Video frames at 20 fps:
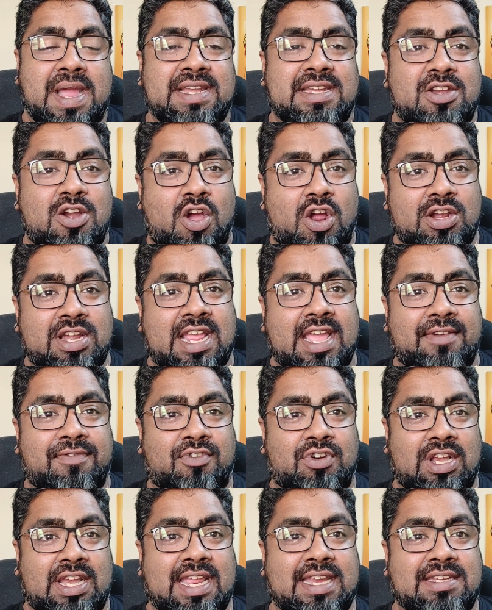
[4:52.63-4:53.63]
might not have
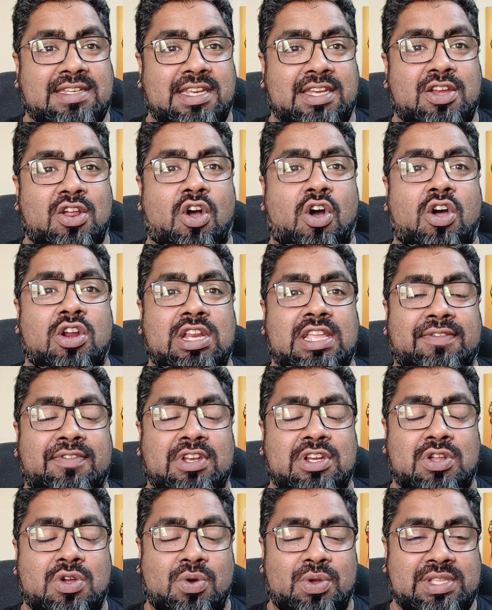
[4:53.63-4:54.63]
related or
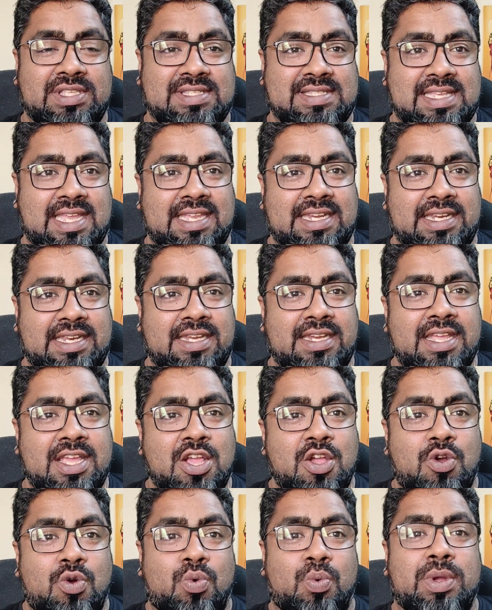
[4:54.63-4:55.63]
even coincided
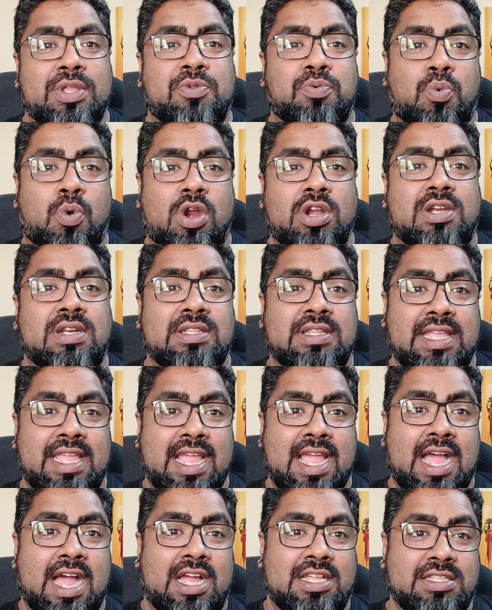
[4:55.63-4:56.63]
with what
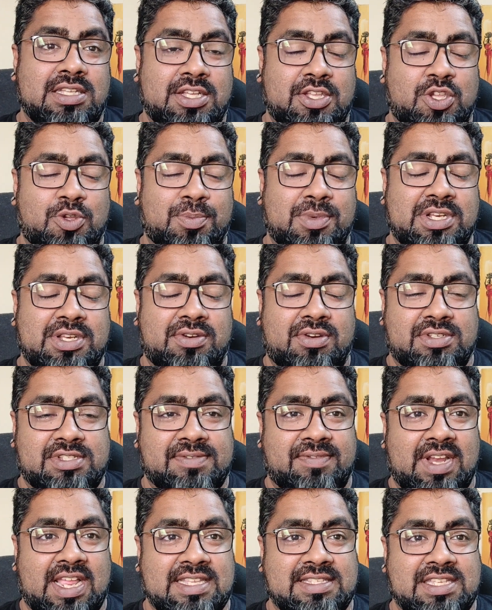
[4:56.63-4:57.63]
the other human
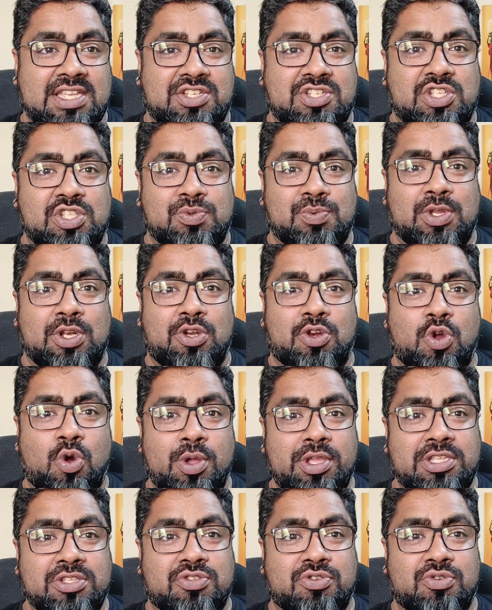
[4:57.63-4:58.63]
civilizations were
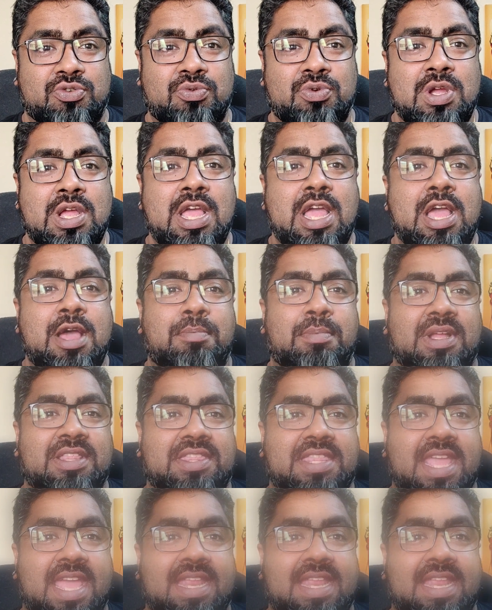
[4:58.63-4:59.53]
going through, but